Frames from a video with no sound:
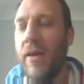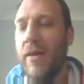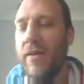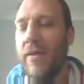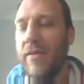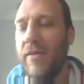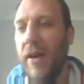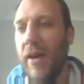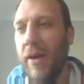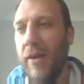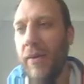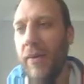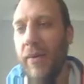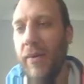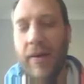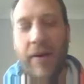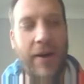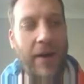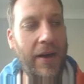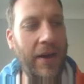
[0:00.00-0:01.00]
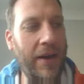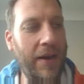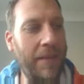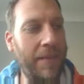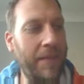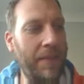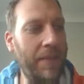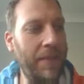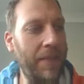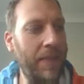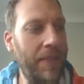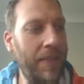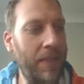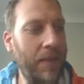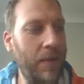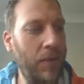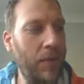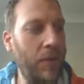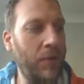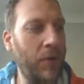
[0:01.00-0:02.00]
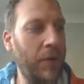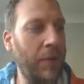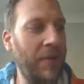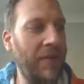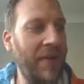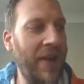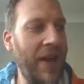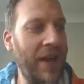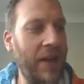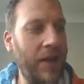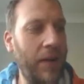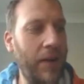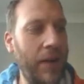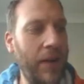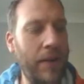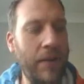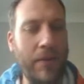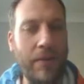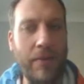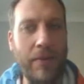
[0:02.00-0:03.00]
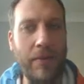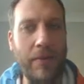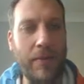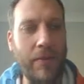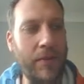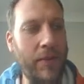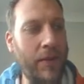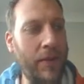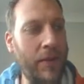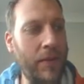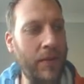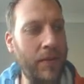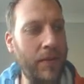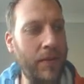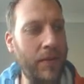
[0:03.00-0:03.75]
So, I've got a bit of an echo here. There we go.